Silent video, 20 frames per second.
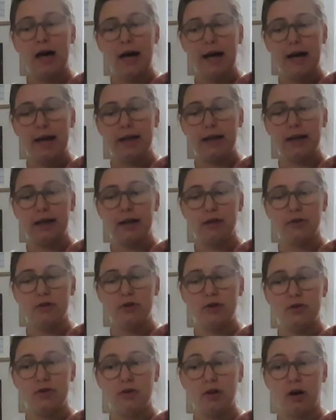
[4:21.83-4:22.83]
I can
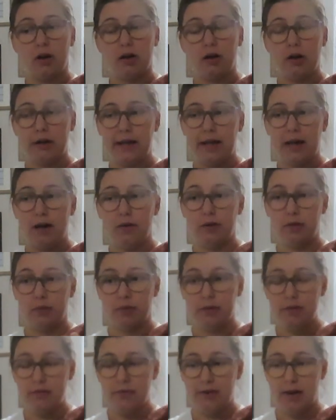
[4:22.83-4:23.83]
actually start cutting out in the
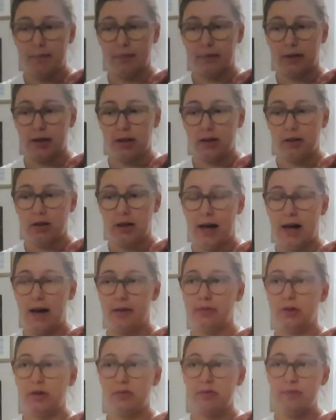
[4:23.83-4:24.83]
real fabric
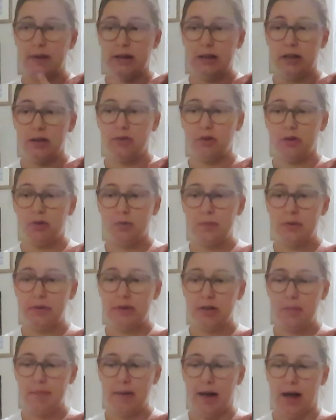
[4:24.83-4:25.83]
after I've made the
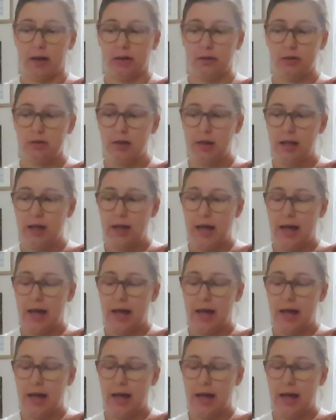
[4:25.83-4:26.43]
adjustments in the pattern.